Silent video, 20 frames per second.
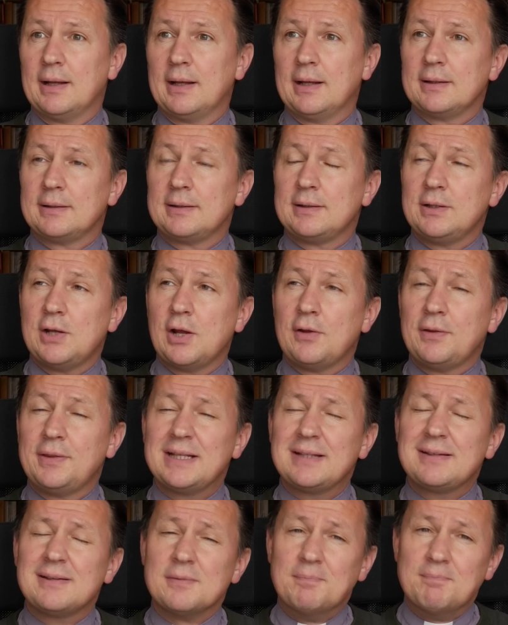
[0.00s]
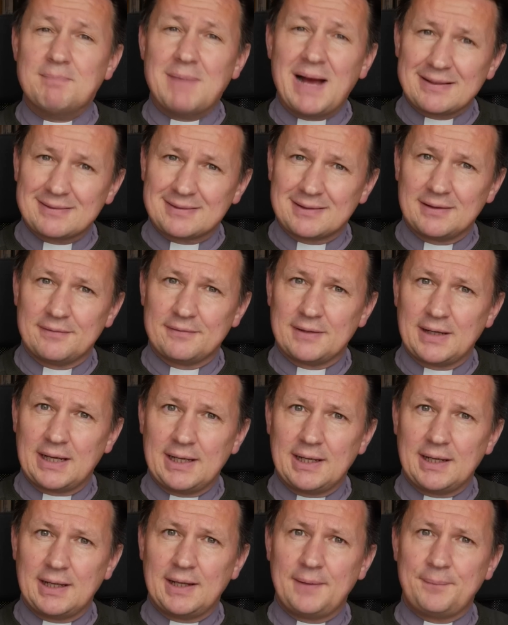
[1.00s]
you know, this is massive.
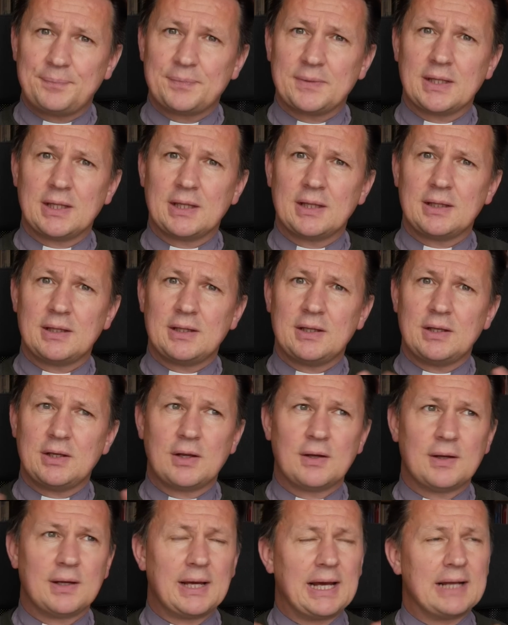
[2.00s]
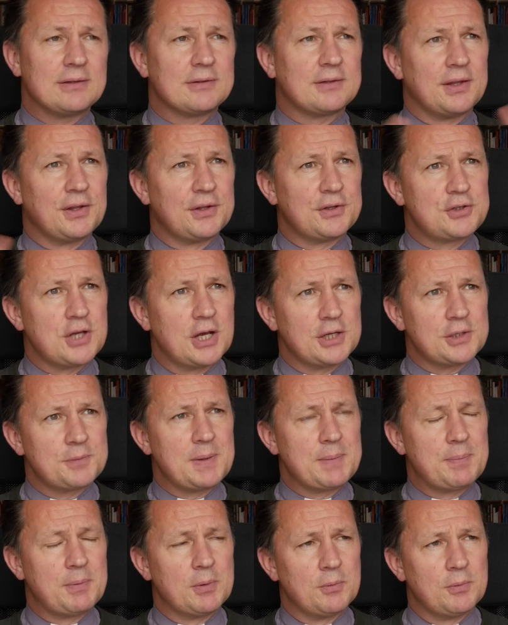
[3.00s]
And you know, outside the church,
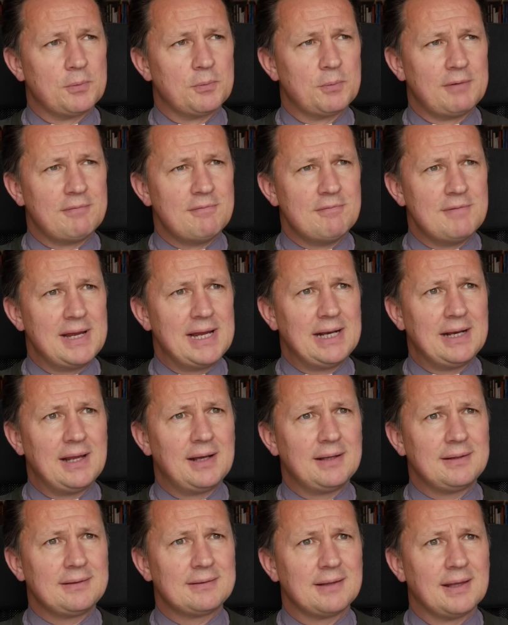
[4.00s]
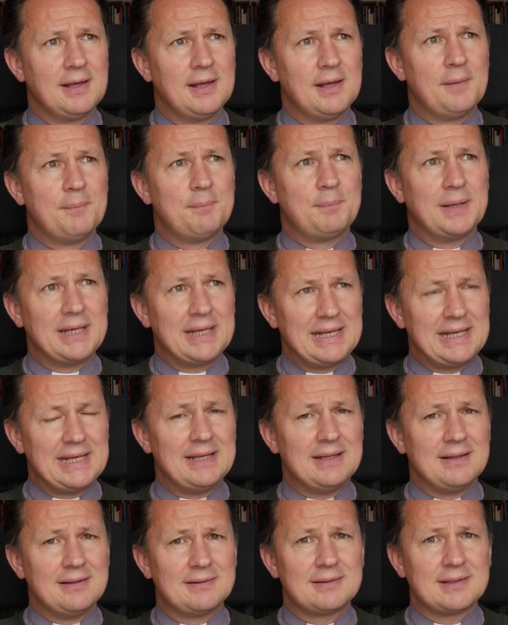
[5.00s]
people won't realize, but it
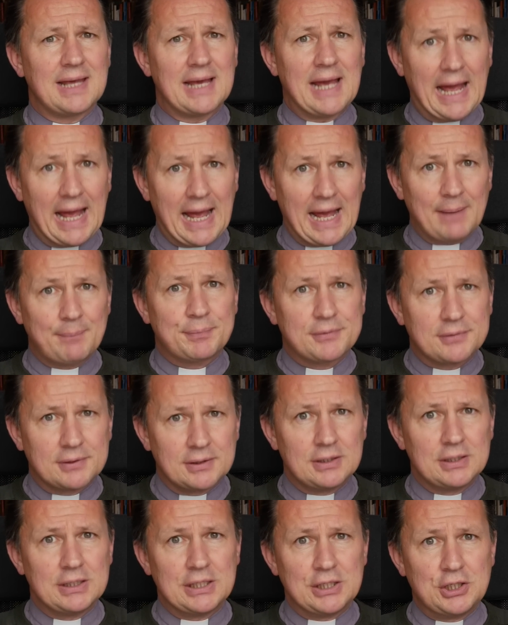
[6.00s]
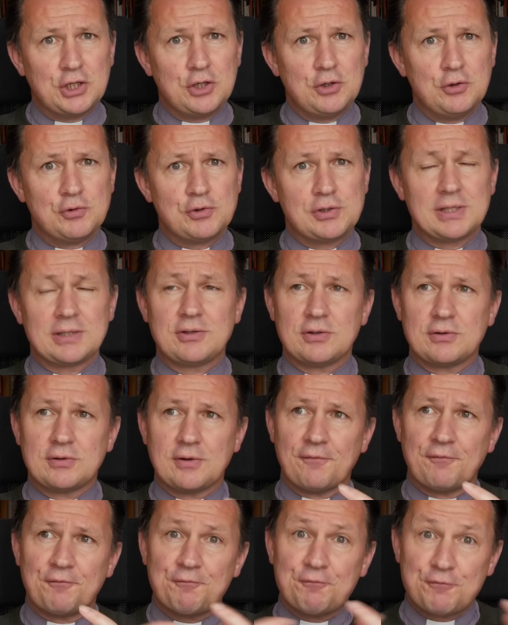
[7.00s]
is absolutely huge. This is
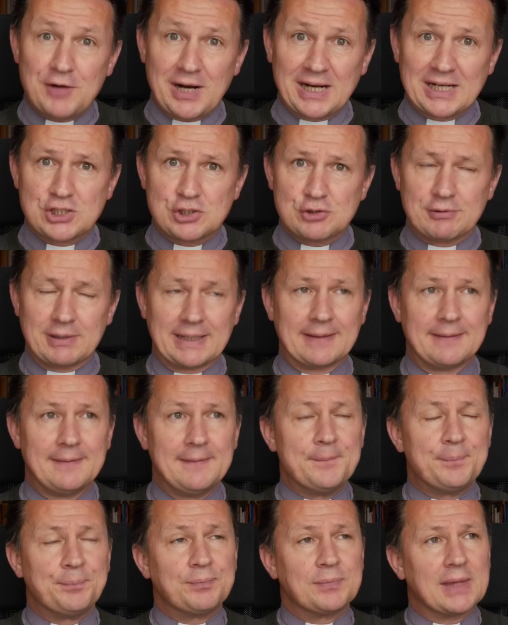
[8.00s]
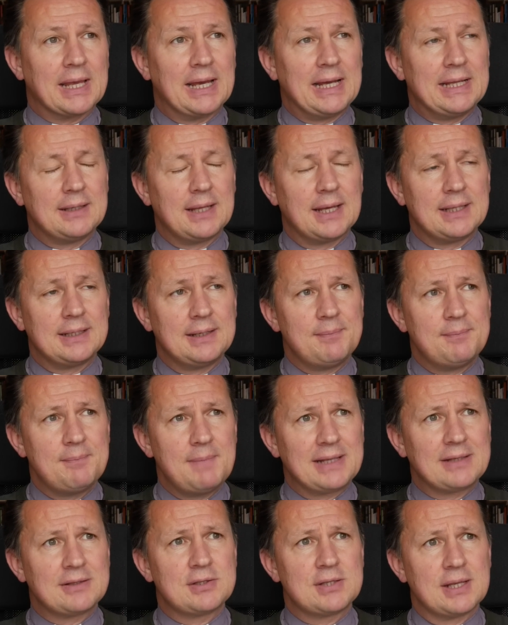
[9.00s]
a fracturing, and it
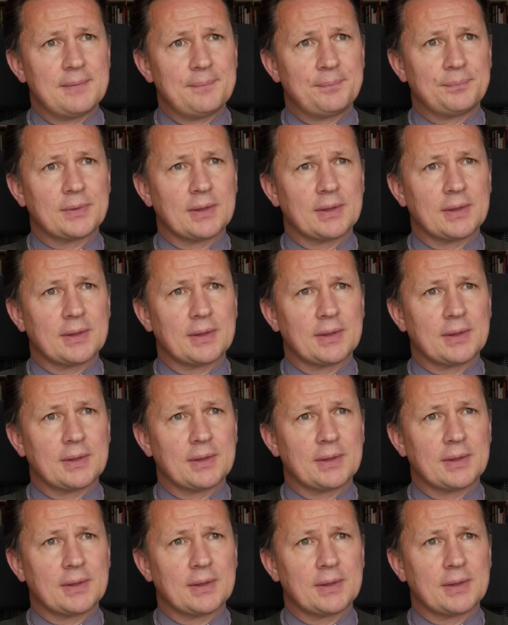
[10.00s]
makes it,